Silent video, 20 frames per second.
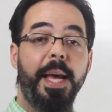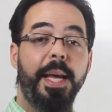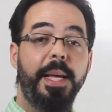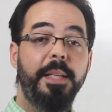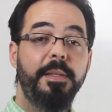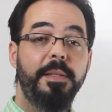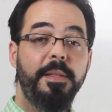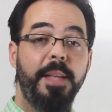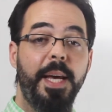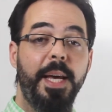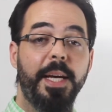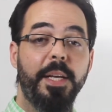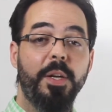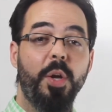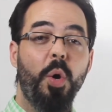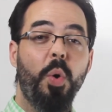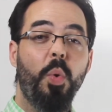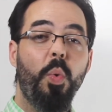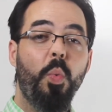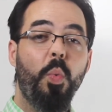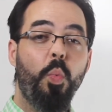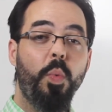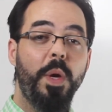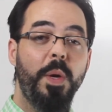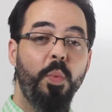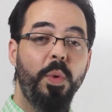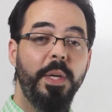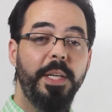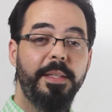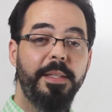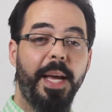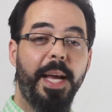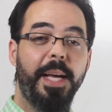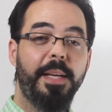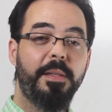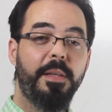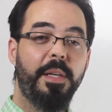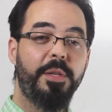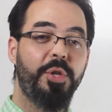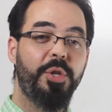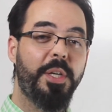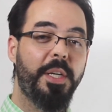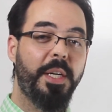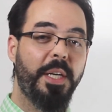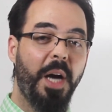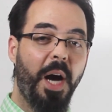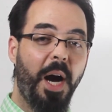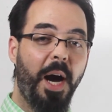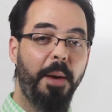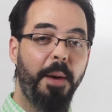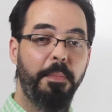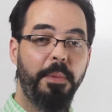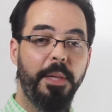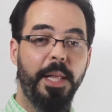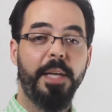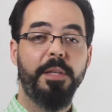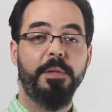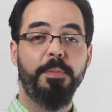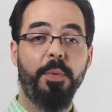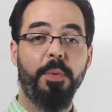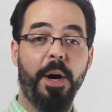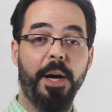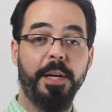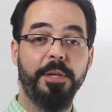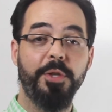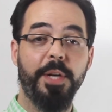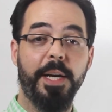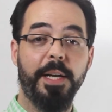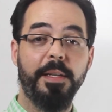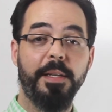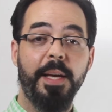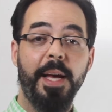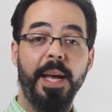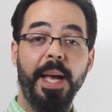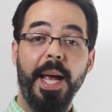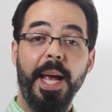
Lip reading: Instead, we want to take such a complex project